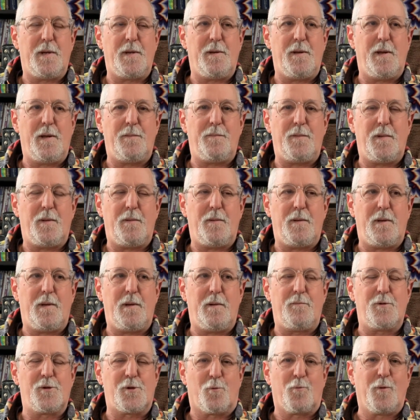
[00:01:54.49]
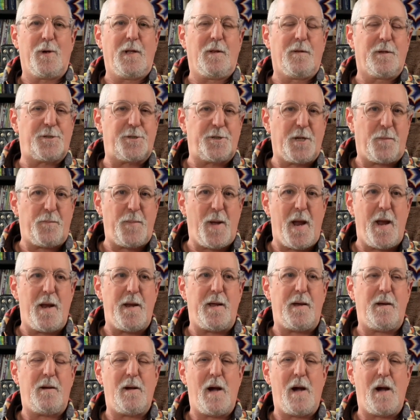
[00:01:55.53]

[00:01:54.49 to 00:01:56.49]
It was a realistic painting.